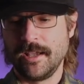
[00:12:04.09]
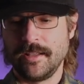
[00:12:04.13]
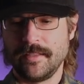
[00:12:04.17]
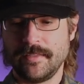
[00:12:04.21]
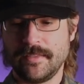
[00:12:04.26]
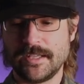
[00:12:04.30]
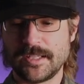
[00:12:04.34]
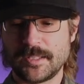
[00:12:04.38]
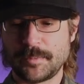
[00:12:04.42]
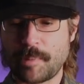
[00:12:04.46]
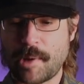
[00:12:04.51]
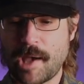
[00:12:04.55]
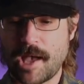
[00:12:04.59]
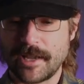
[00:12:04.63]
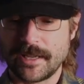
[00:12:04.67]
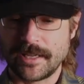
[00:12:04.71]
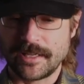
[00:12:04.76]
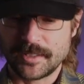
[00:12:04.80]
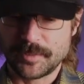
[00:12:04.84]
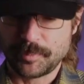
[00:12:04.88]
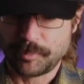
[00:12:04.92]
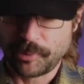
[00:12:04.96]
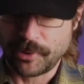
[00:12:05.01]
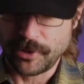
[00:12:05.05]
This
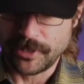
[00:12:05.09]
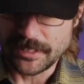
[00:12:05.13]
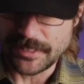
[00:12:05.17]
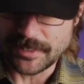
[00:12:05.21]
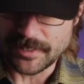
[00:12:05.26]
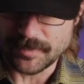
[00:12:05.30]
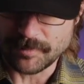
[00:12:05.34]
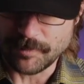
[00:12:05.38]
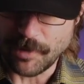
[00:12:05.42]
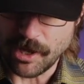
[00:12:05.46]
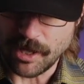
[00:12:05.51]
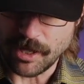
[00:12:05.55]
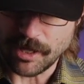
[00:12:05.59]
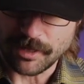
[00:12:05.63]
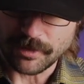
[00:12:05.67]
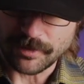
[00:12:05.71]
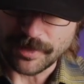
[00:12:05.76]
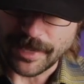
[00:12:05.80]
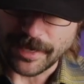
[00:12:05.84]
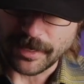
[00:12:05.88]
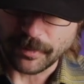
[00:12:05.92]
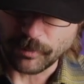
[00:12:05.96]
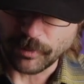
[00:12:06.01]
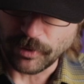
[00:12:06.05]
pocket's pretty small,
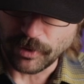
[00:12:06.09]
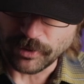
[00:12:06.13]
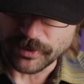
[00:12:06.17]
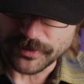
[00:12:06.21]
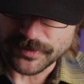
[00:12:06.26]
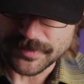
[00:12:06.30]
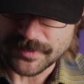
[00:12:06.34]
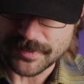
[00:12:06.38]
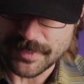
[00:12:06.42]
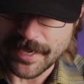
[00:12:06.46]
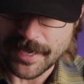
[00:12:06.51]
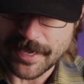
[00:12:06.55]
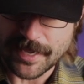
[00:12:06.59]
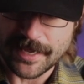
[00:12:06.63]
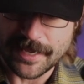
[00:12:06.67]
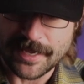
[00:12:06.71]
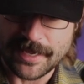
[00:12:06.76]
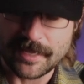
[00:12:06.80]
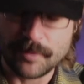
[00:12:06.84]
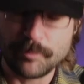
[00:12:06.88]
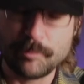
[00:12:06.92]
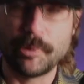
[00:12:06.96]
I will say,